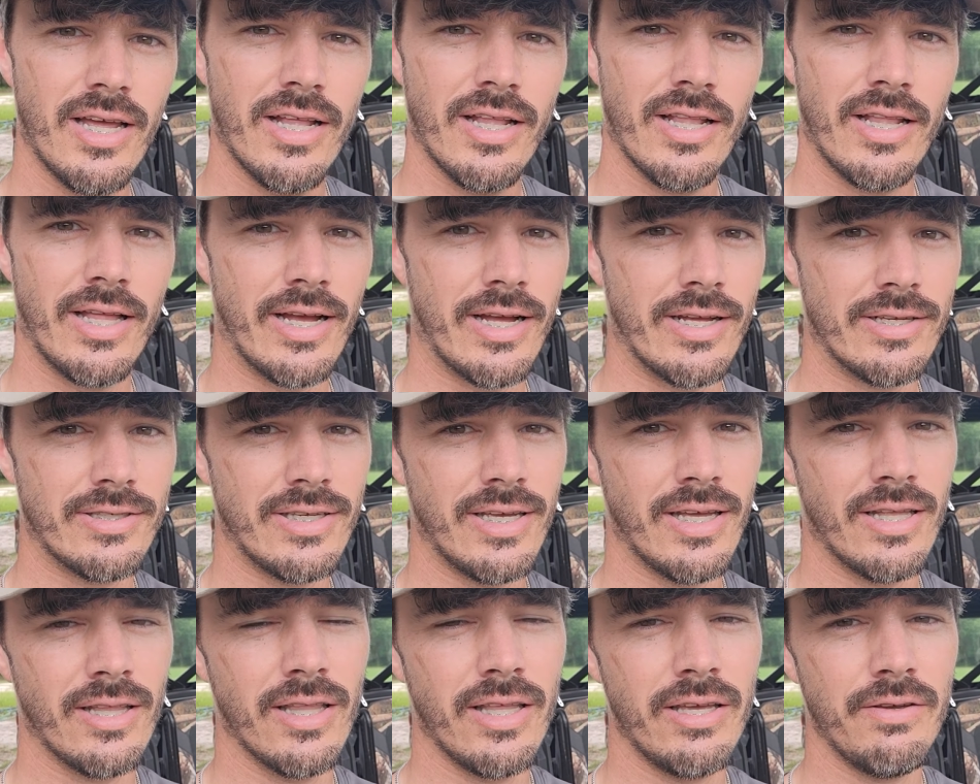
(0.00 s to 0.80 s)
Like I
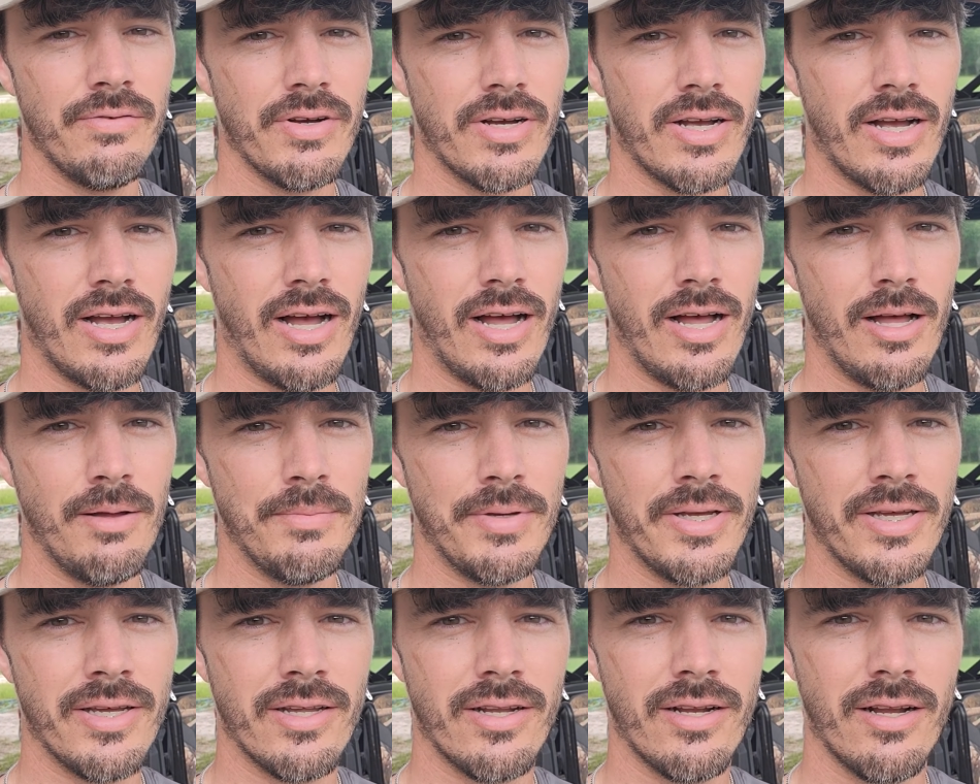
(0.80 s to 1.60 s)
said, leave a
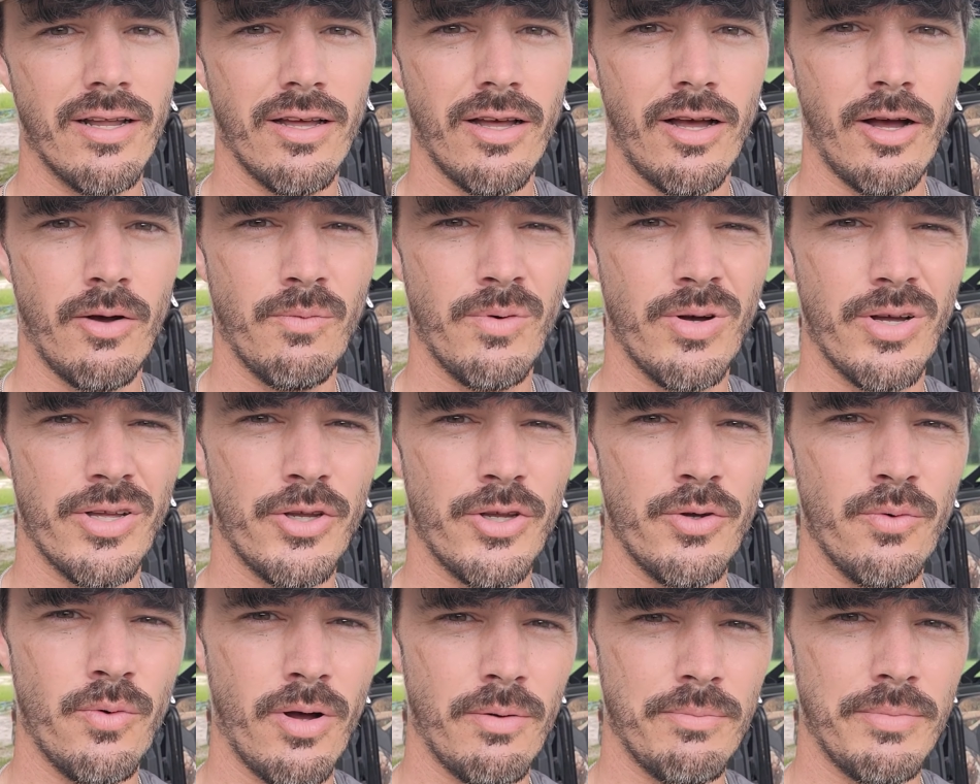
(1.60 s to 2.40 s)
comment on what
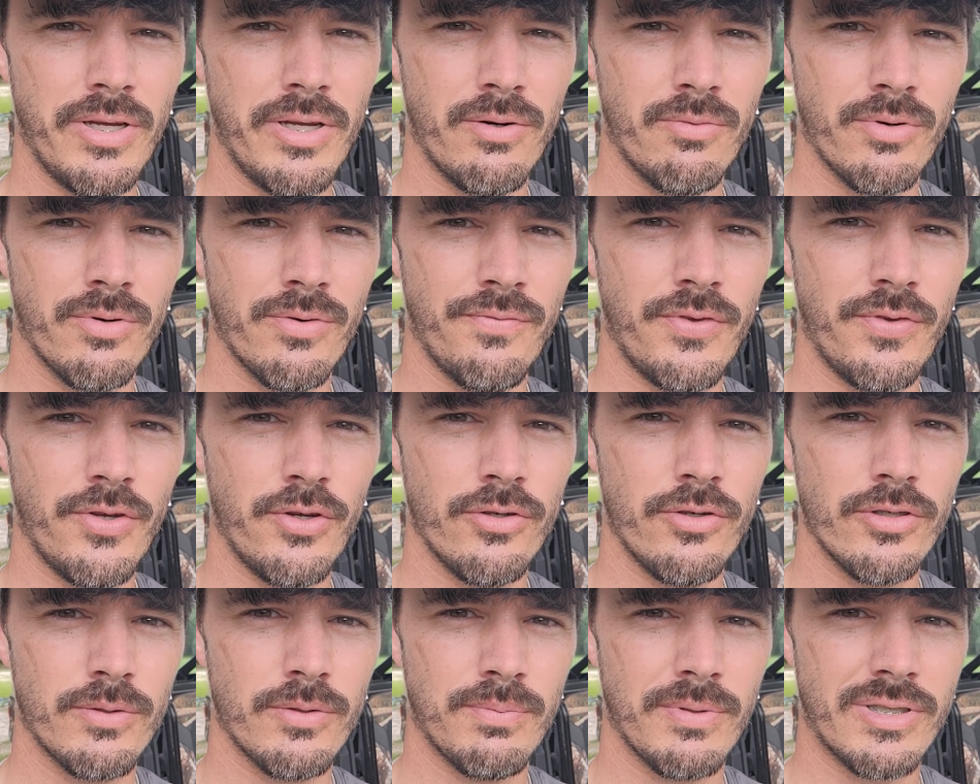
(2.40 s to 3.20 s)
you want me to
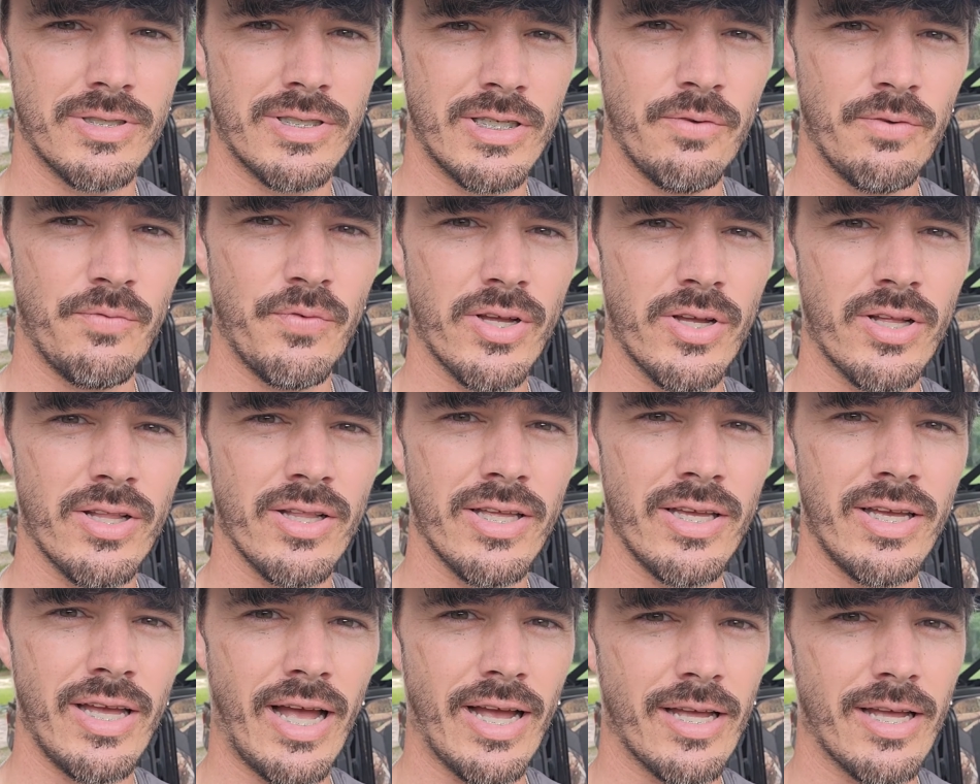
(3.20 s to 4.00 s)
review
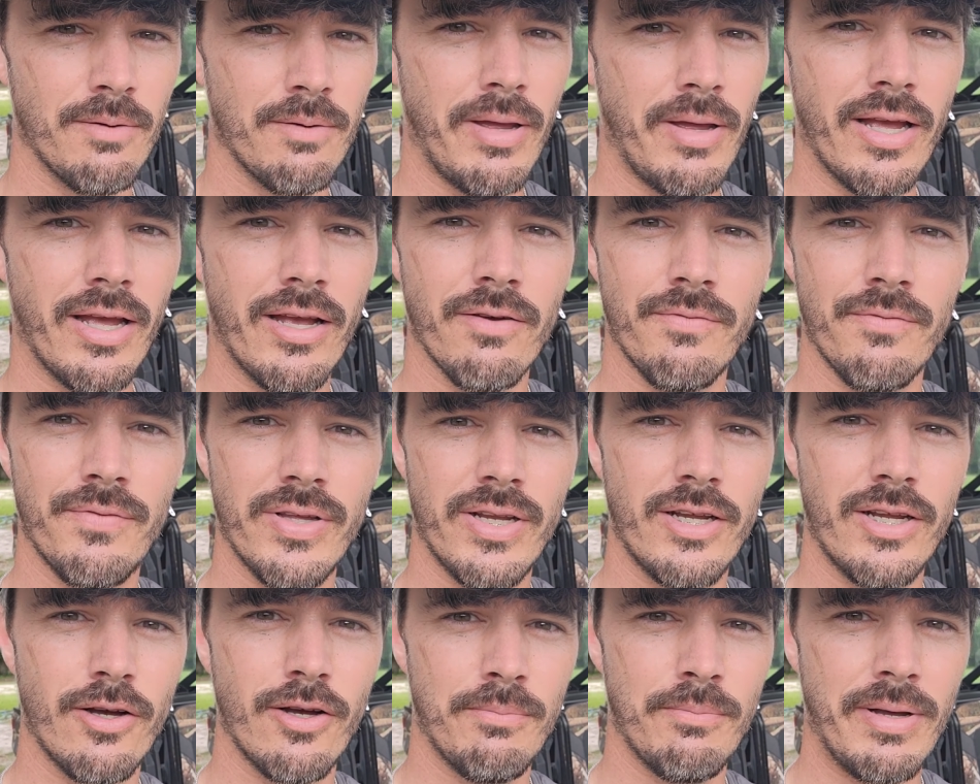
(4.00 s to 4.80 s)
specifically. I can make a
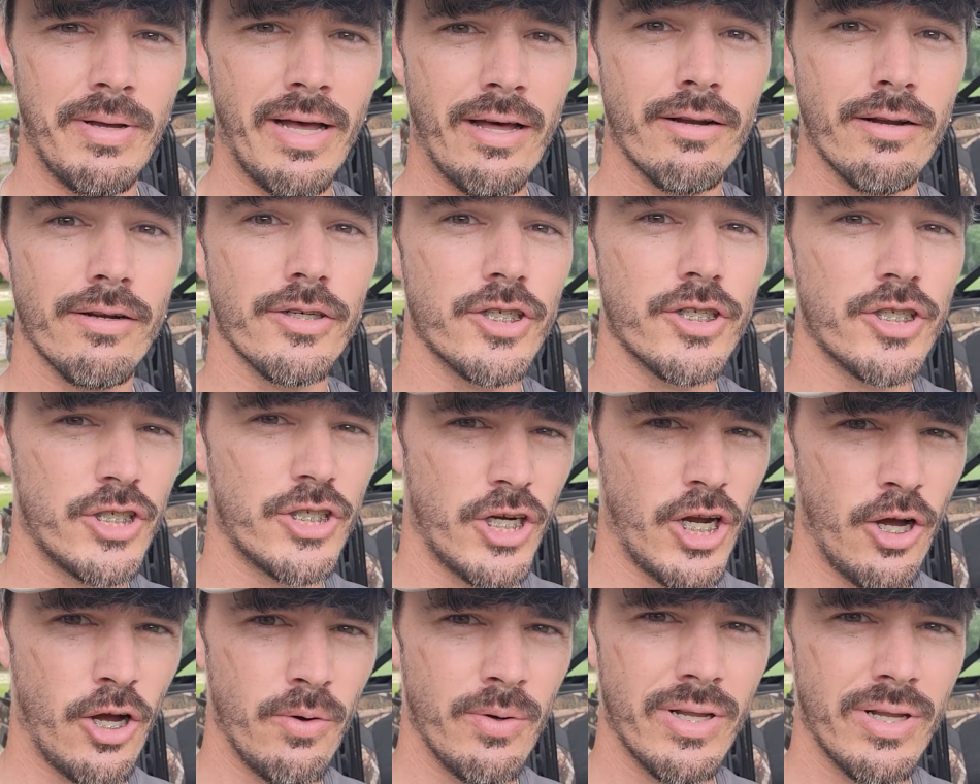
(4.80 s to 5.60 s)
video about it,
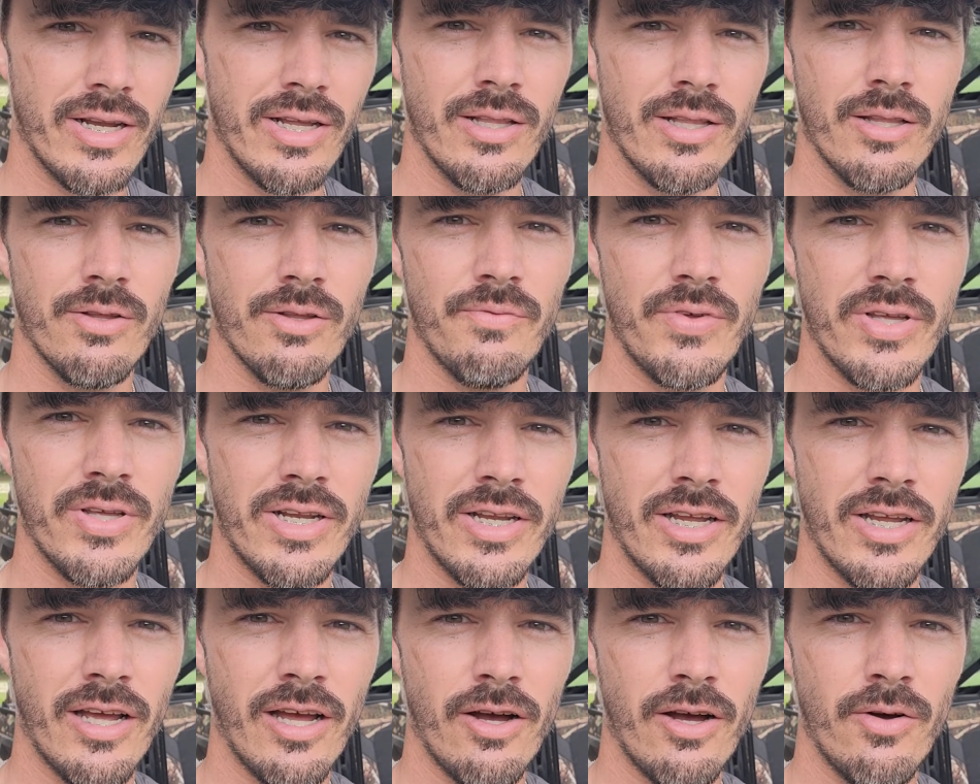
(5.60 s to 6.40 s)
show it in the
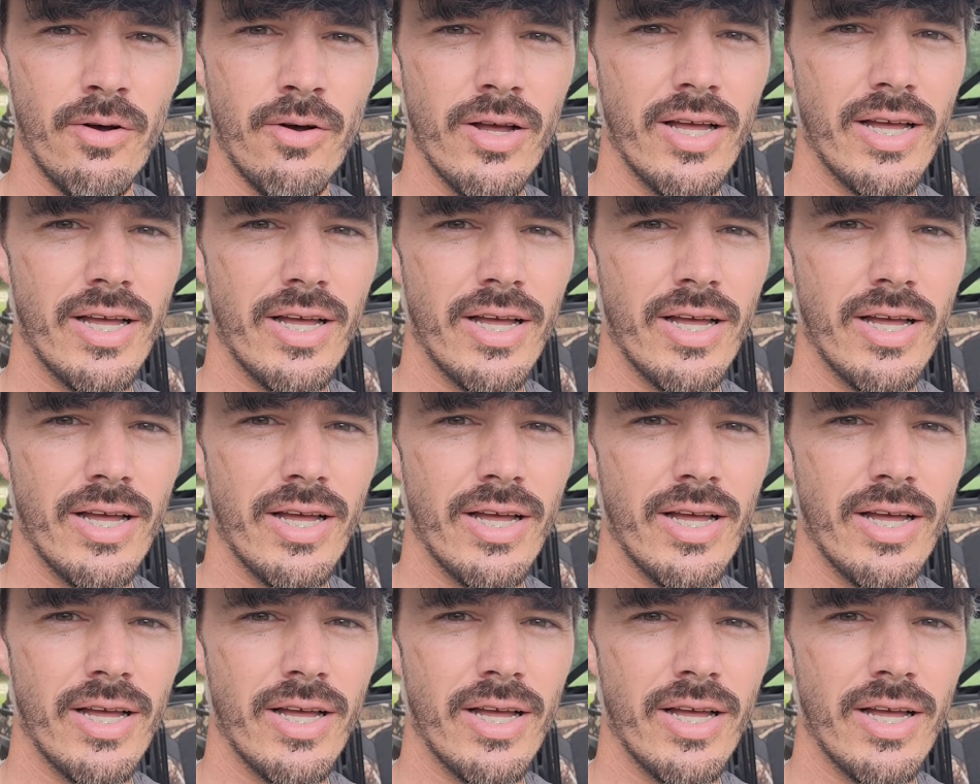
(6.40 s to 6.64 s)
video.